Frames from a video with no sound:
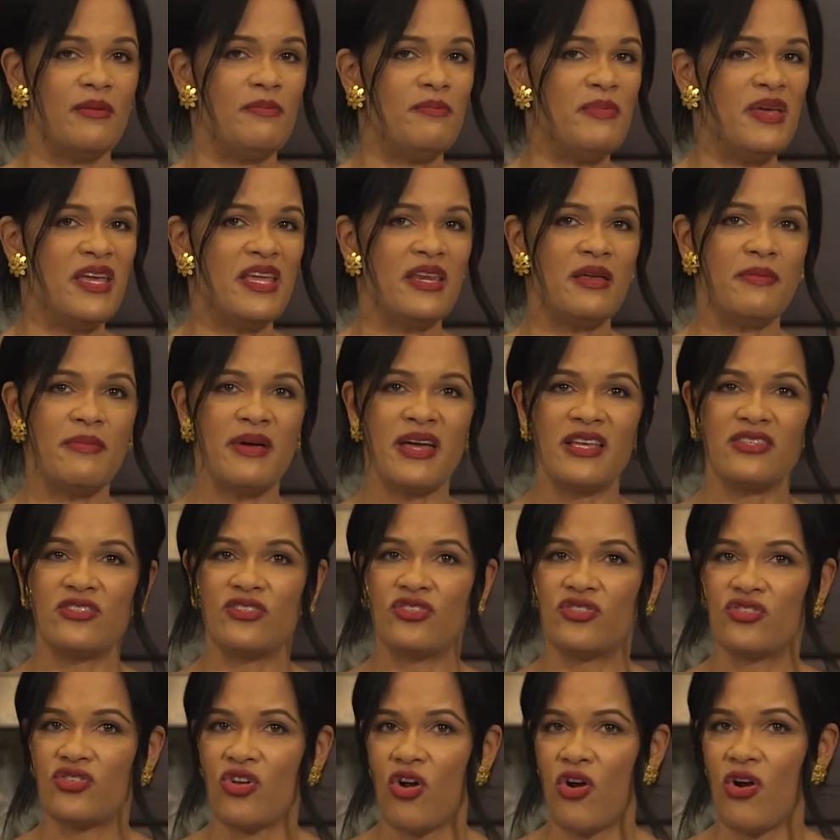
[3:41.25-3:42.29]
Meet him at
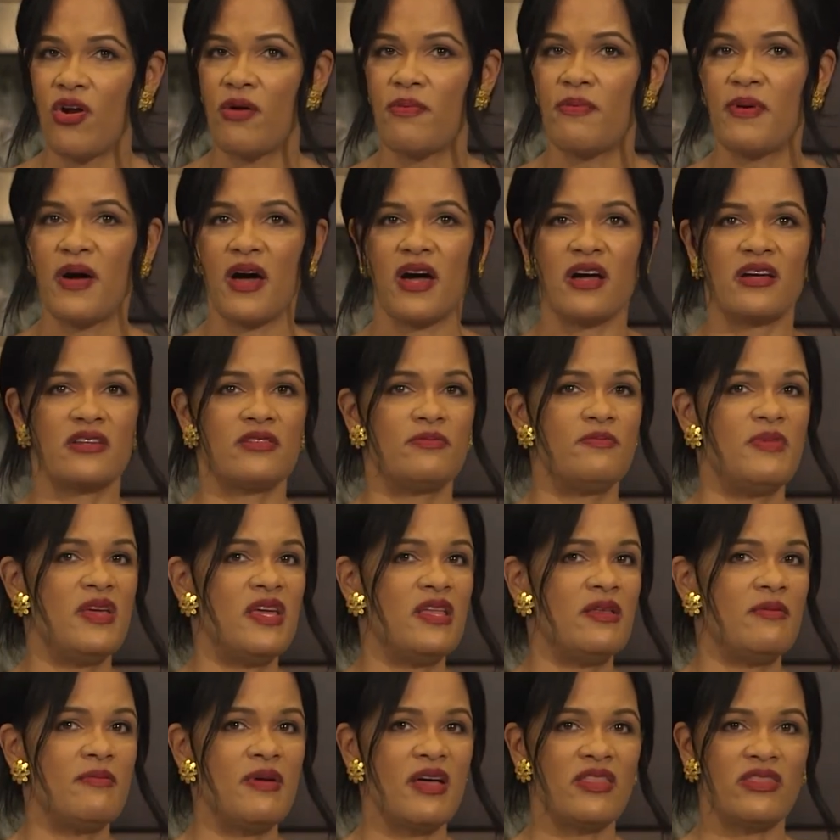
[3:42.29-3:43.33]
Starbucks,
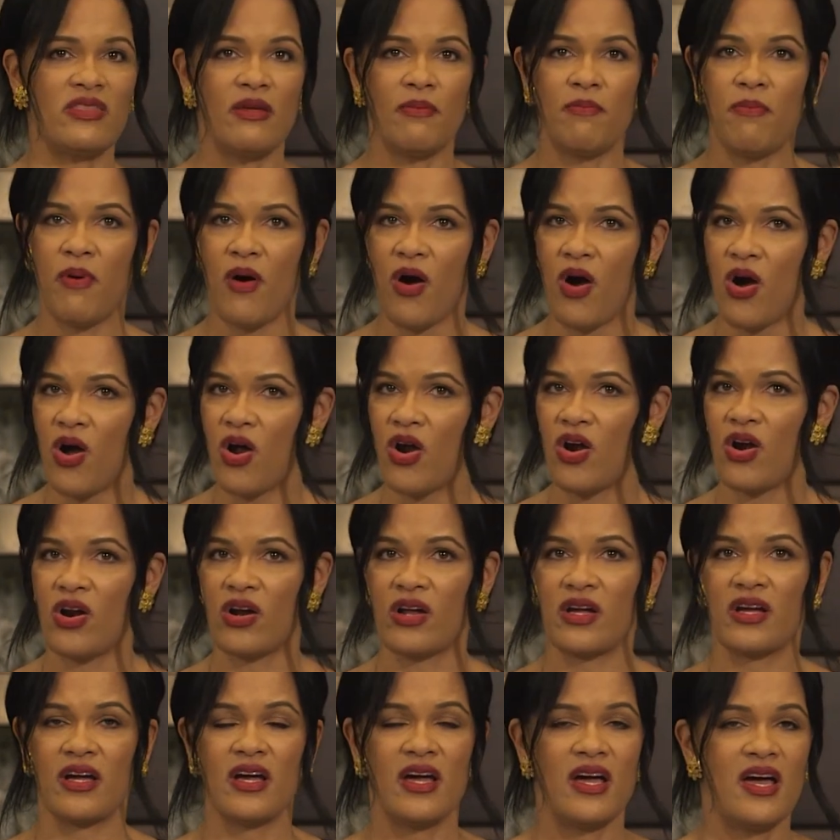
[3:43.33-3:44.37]
meet him at the
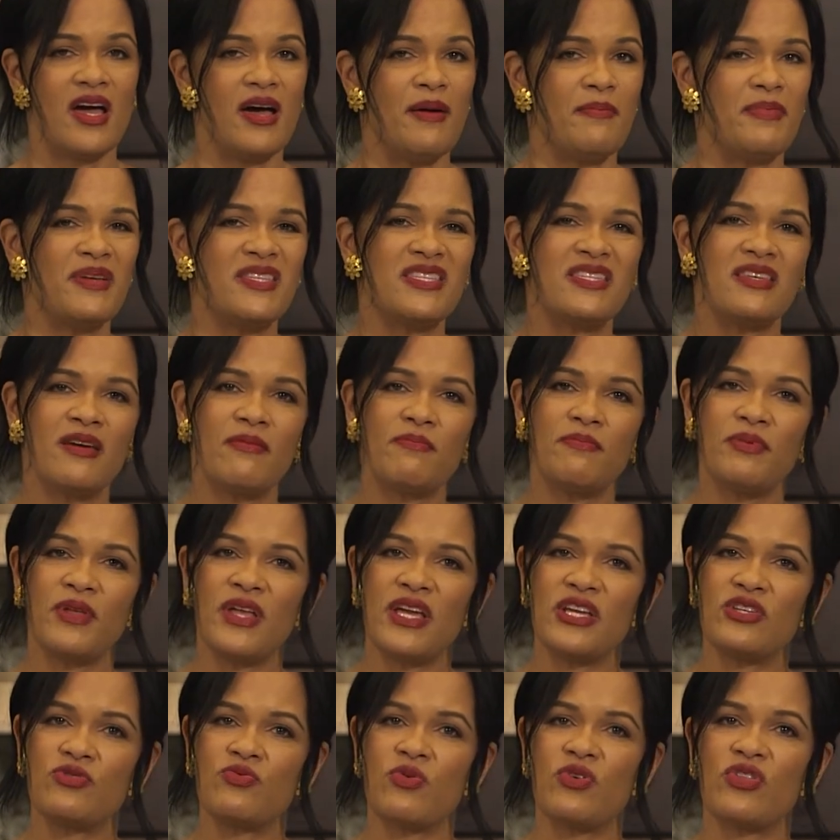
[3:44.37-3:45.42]
park, but
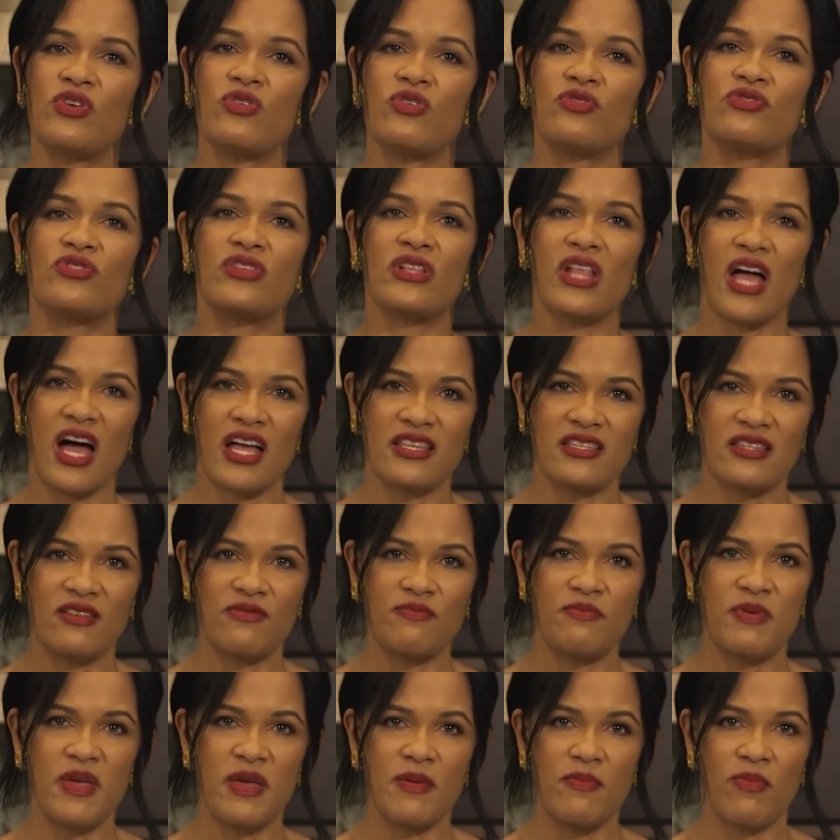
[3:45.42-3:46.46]
someplace where there's lots
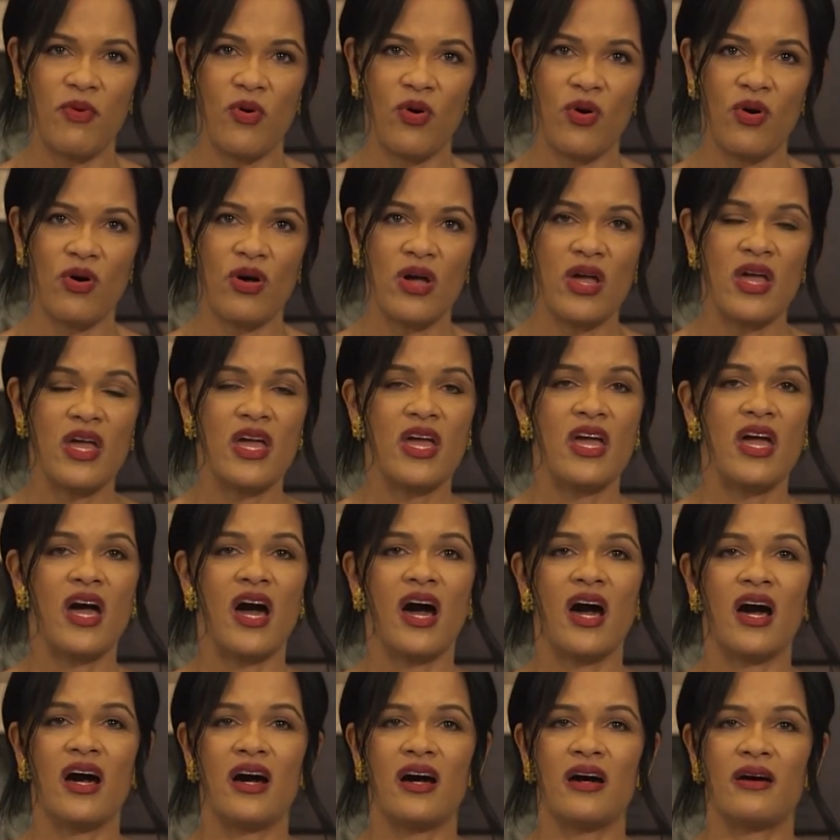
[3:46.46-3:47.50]
of people.
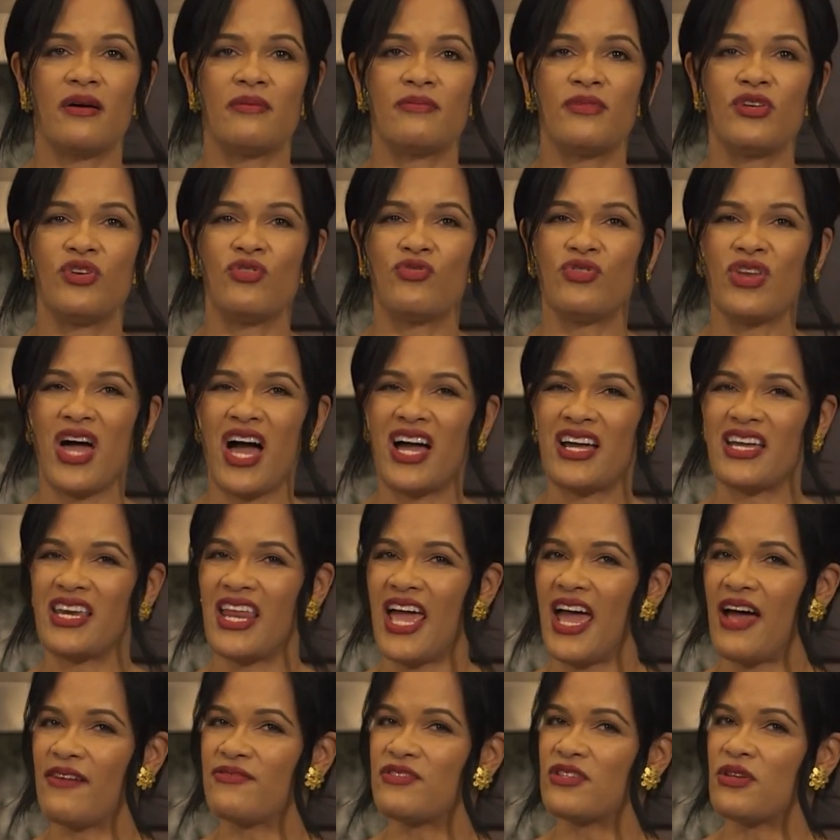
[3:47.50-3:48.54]
Um, you're not going
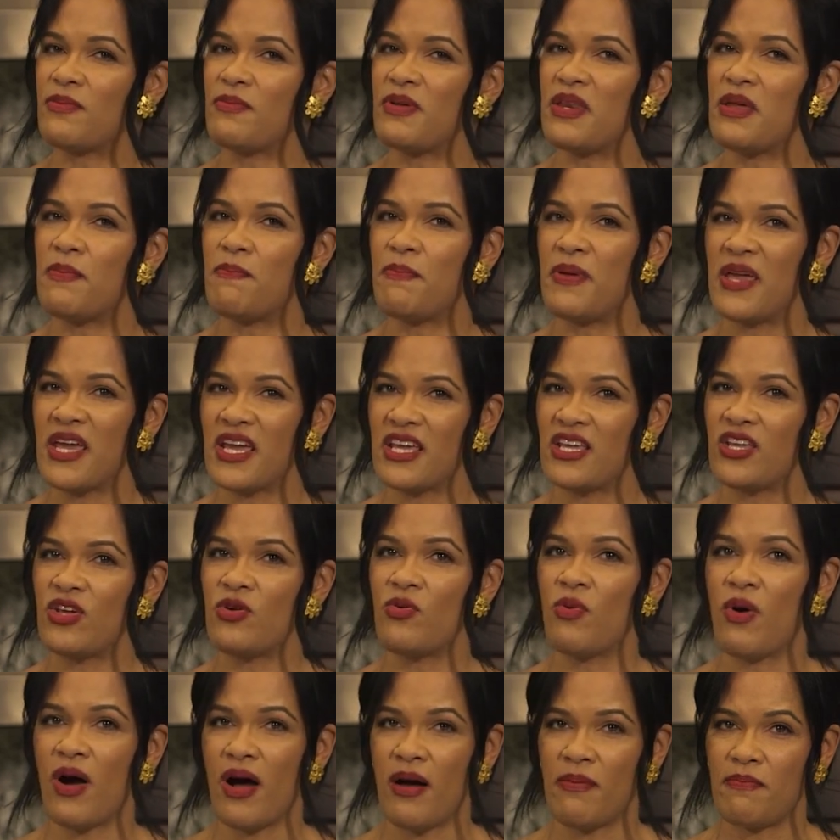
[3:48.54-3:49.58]
to have somebody pick
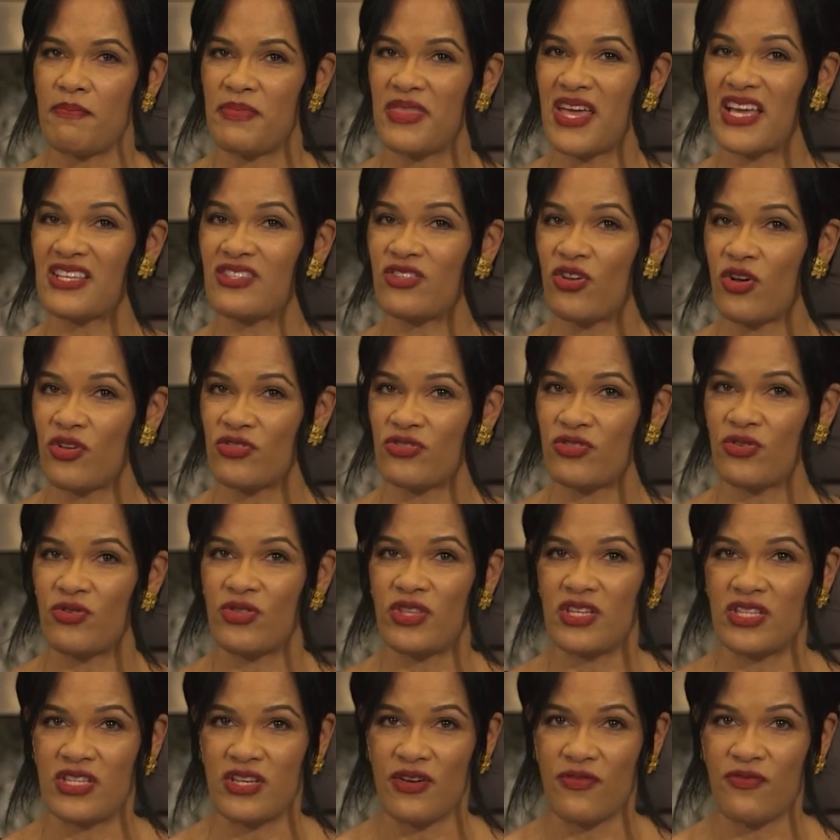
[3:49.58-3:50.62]
you up. That's also
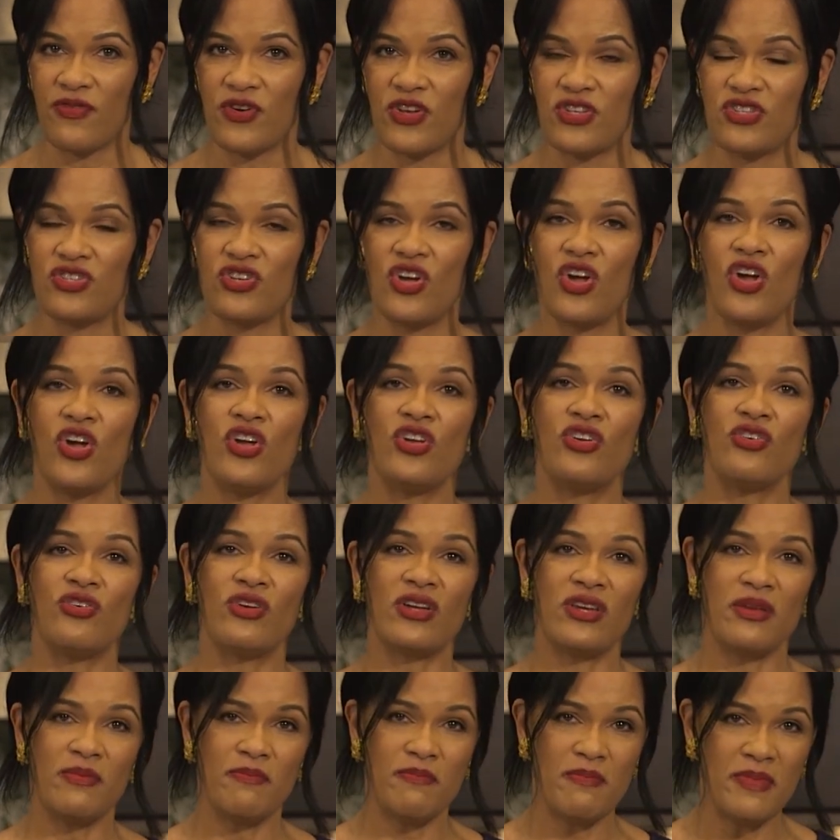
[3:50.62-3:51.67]
the difference. You're
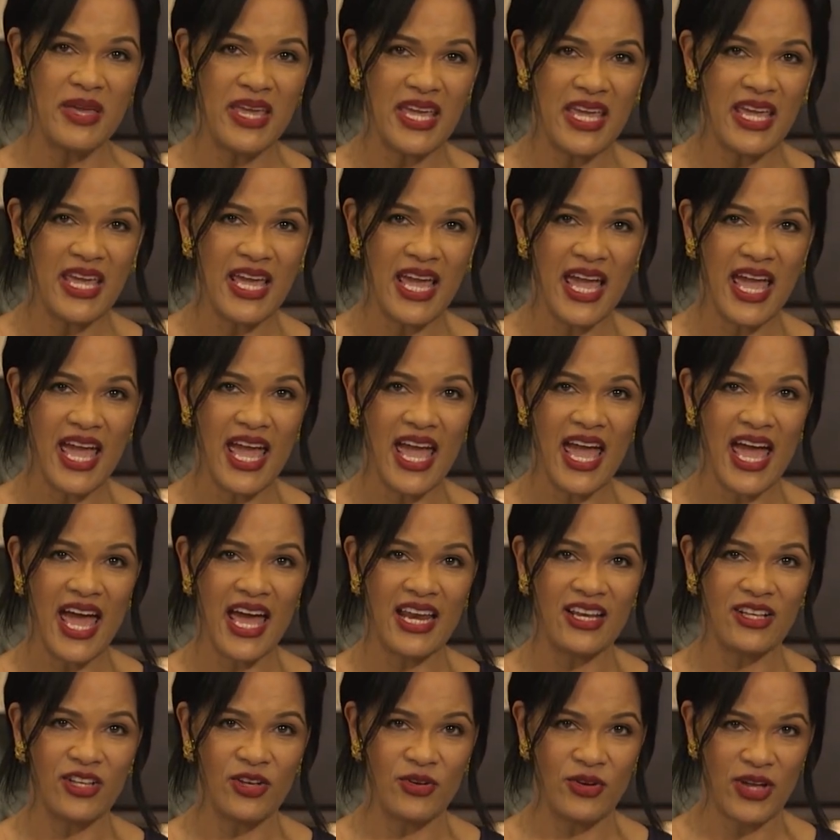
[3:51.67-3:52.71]
going to meet
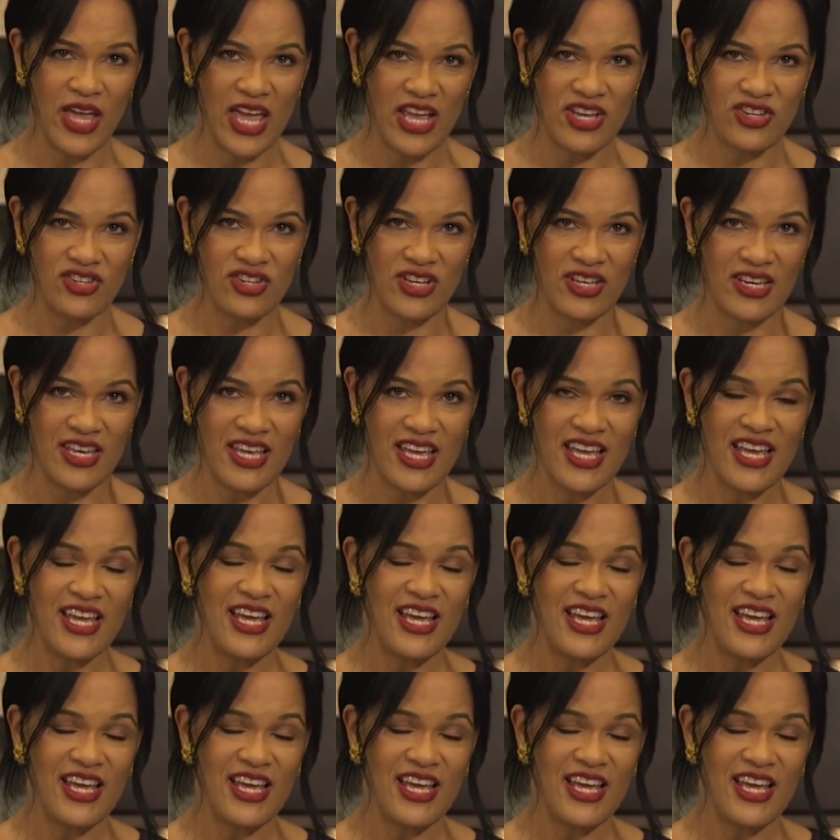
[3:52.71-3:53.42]
at a location.